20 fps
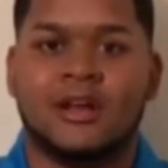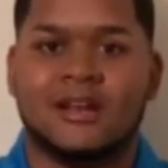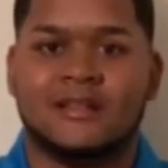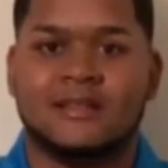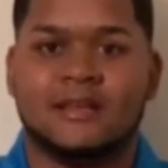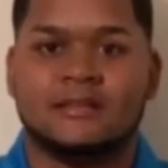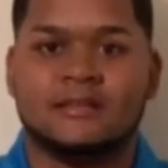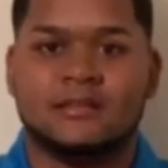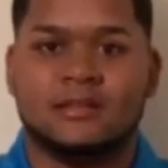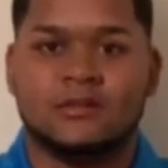and
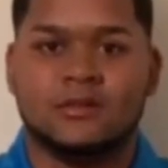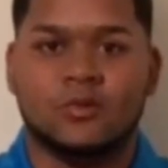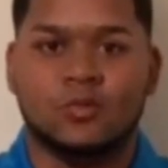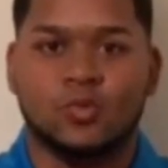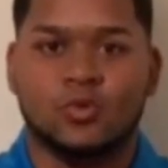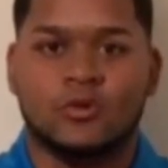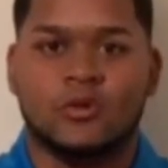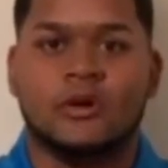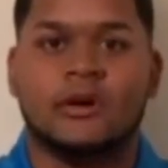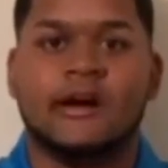that
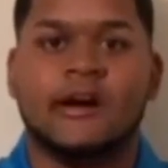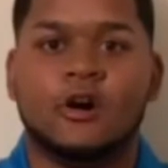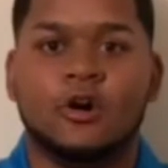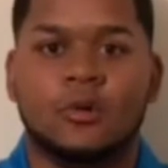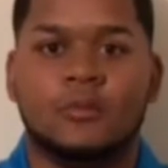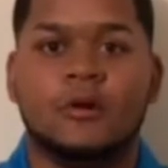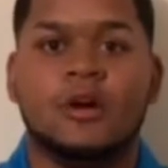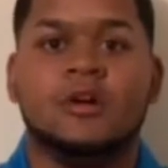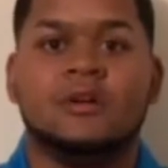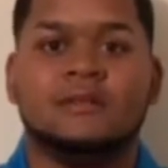will
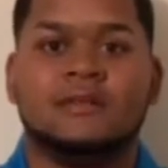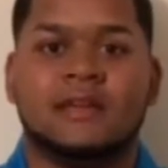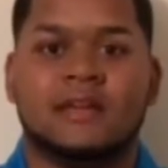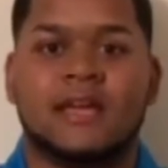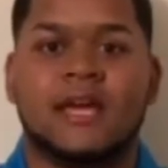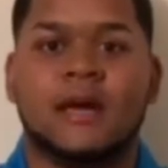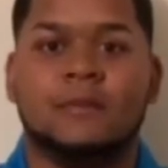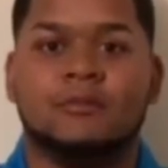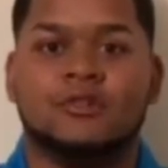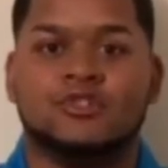help the
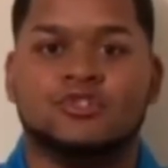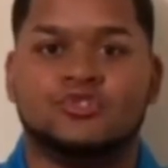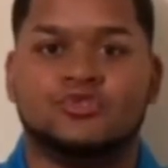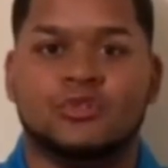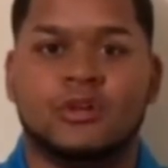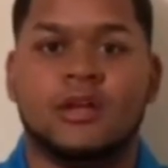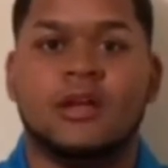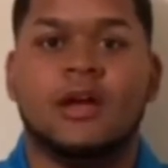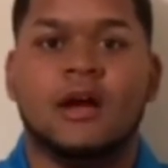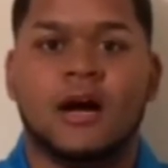chemistry